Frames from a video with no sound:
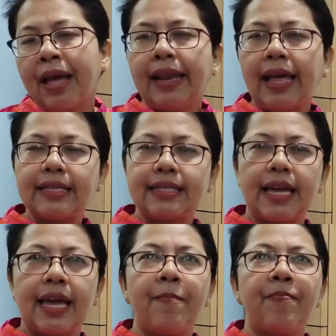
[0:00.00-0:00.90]
like
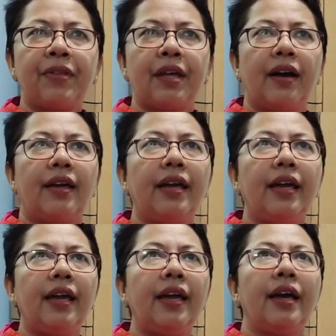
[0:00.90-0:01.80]
say,
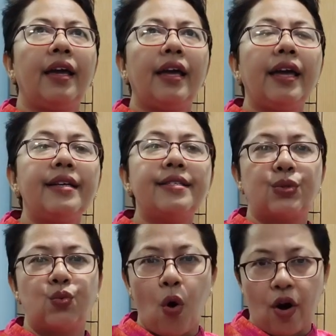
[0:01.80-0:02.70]
he
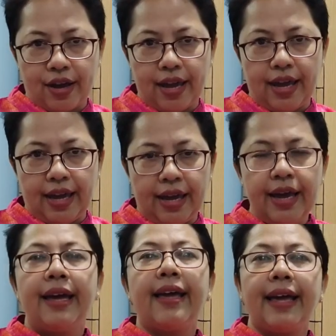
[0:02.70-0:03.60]
is walking,
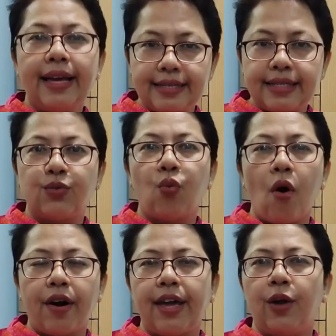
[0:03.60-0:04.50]
is
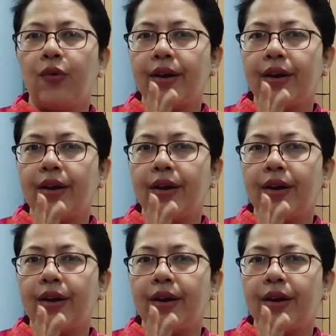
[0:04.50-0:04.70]
walking.